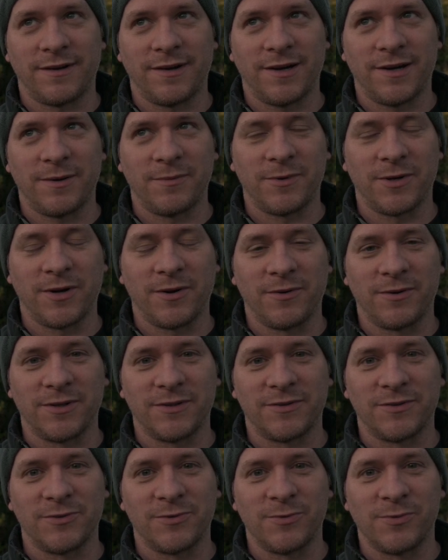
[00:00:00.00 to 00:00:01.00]
I'm
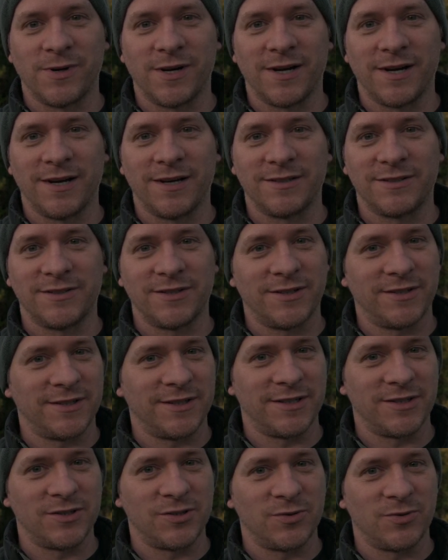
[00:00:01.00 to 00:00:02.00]
going to uh,
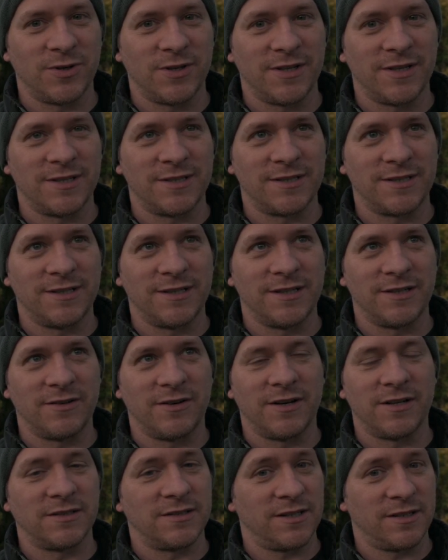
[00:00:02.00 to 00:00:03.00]
certainly enjoy these clear
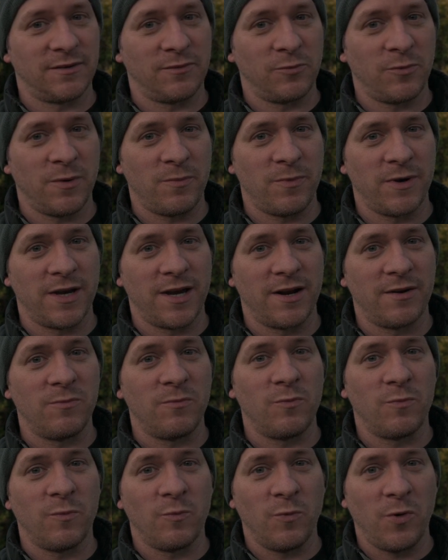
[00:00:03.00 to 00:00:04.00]
nights when we get
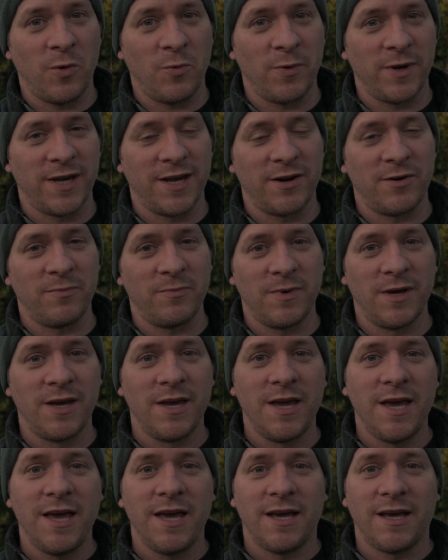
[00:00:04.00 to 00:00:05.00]
them, while we get them,
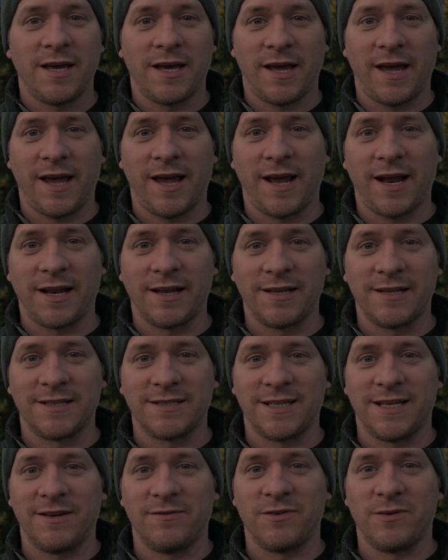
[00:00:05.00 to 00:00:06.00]
and
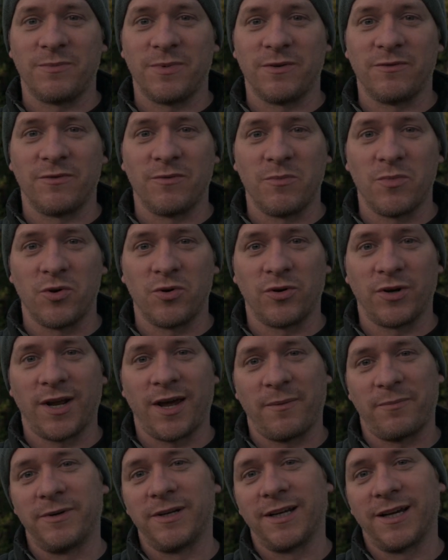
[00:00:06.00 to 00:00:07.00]
there's even a bit of a moon
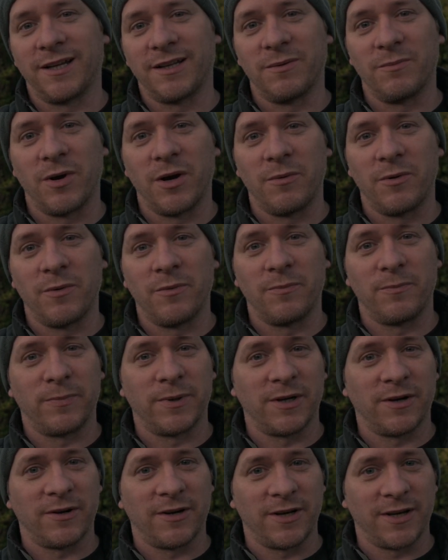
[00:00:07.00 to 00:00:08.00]
happening at the moment,
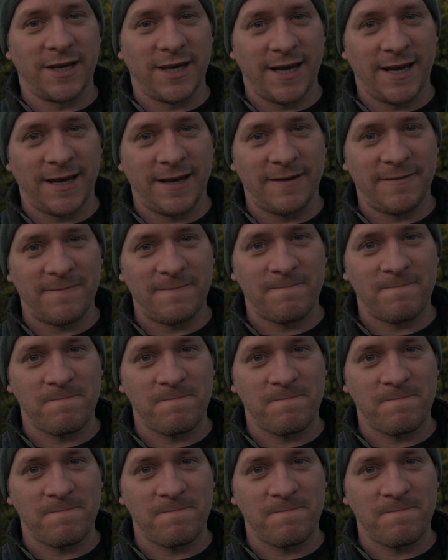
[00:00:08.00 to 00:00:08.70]
but I don't care.